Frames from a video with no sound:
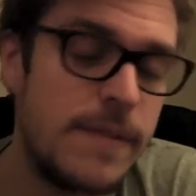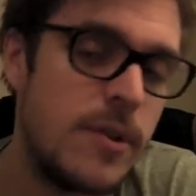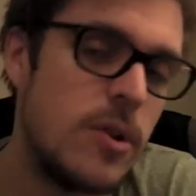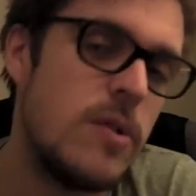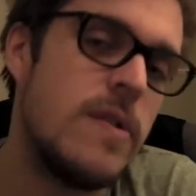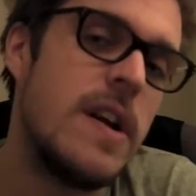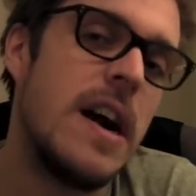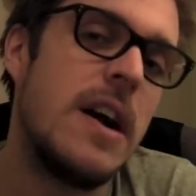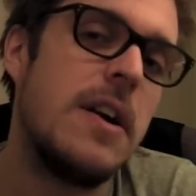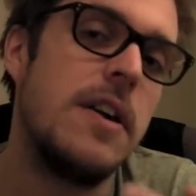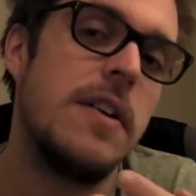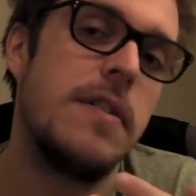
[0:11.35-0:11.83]
they
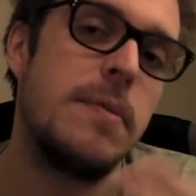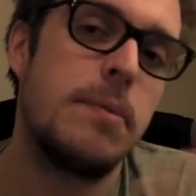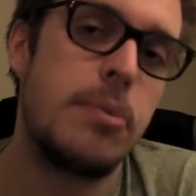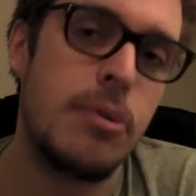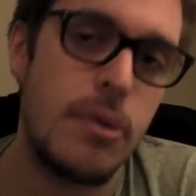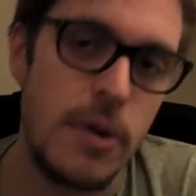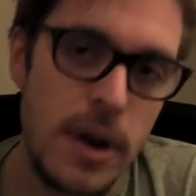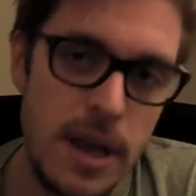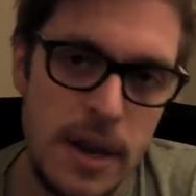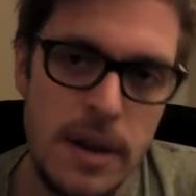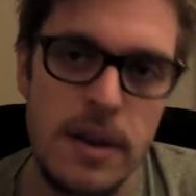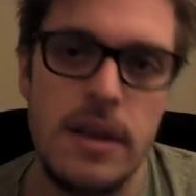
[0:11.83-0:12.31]
were out of
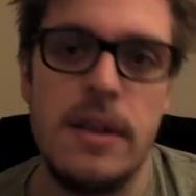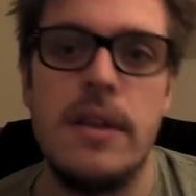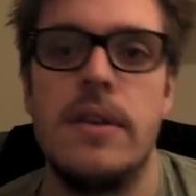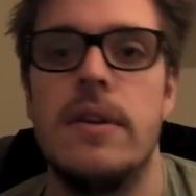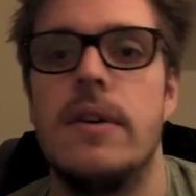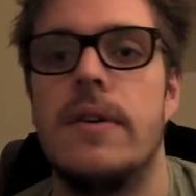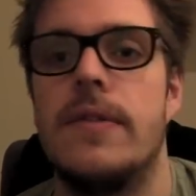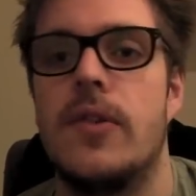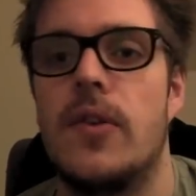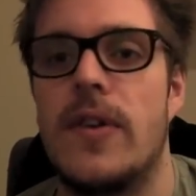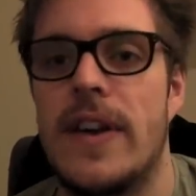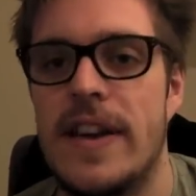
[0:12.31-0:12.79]
print and
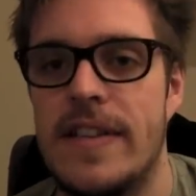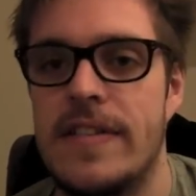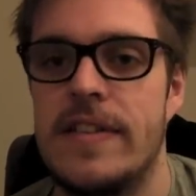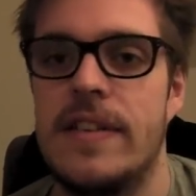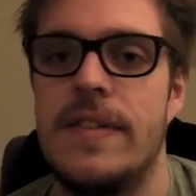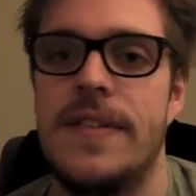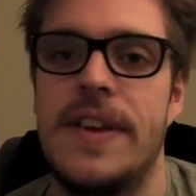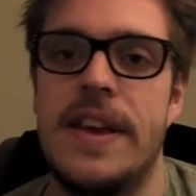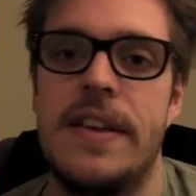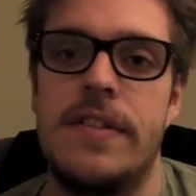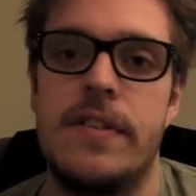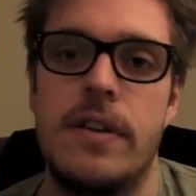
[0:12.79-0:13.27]
all the rest
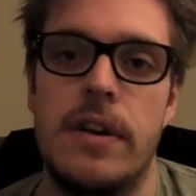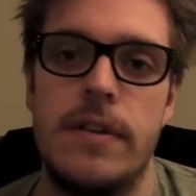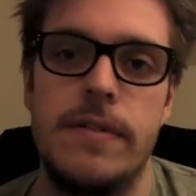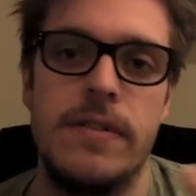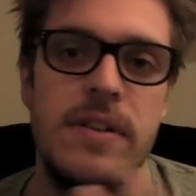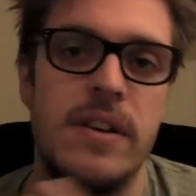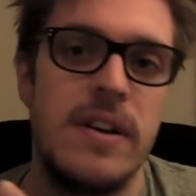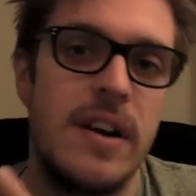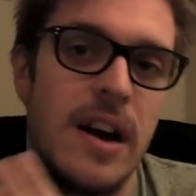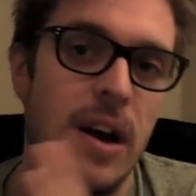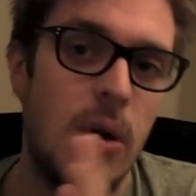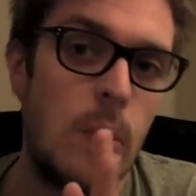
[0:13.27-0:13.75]
of it, so I
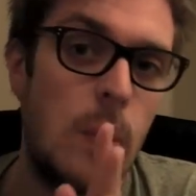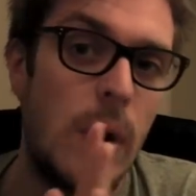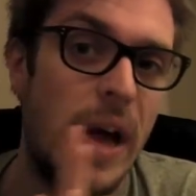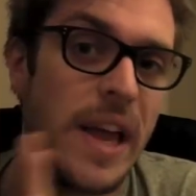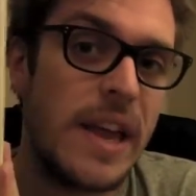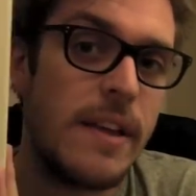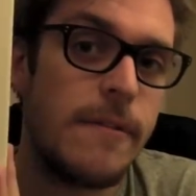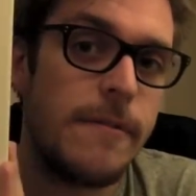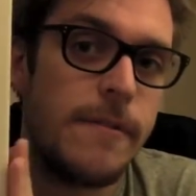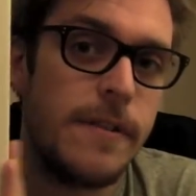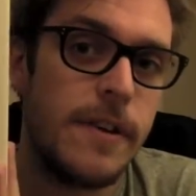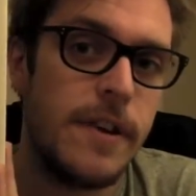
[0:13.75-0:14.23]
thought I'll
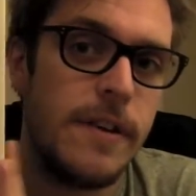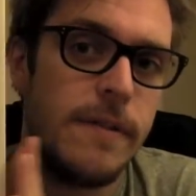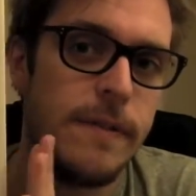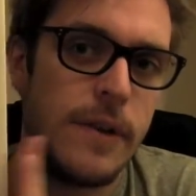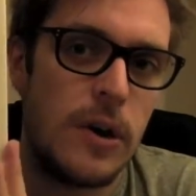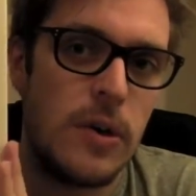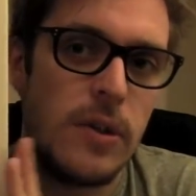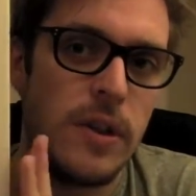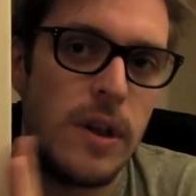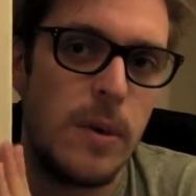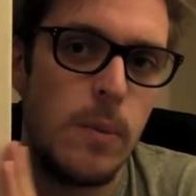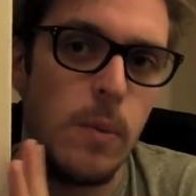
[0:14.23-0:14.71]
wait for
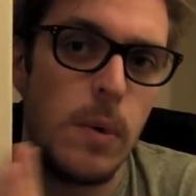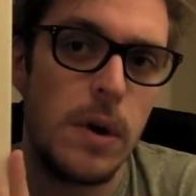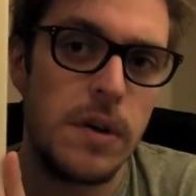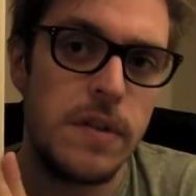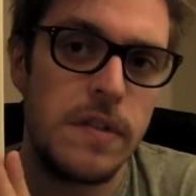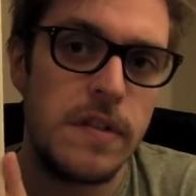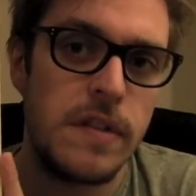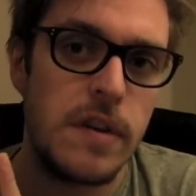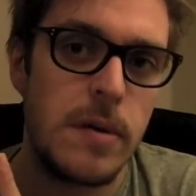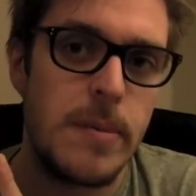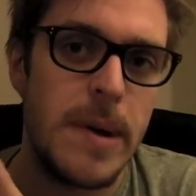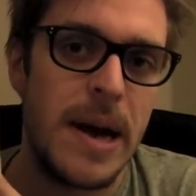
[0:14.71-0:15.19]
Volume 1
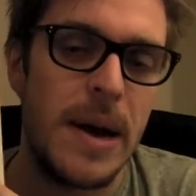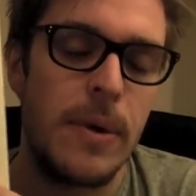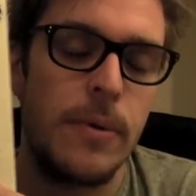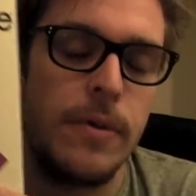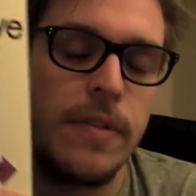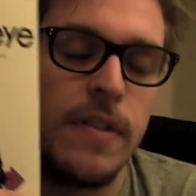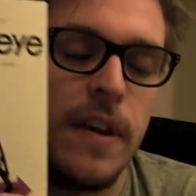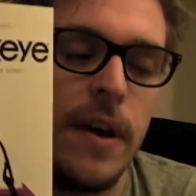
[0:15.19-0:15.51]
to come out.